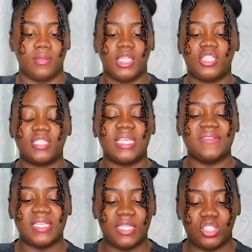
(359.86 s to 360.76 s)
you just
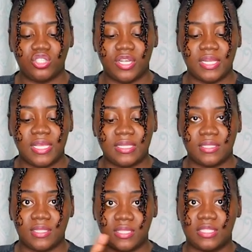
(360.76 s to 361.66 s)
have to ensure
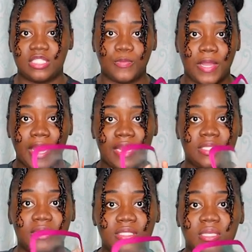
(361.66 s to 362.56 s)
that this
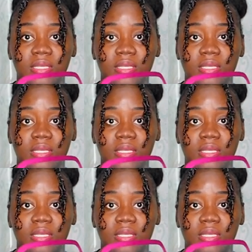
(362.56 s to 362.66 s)
part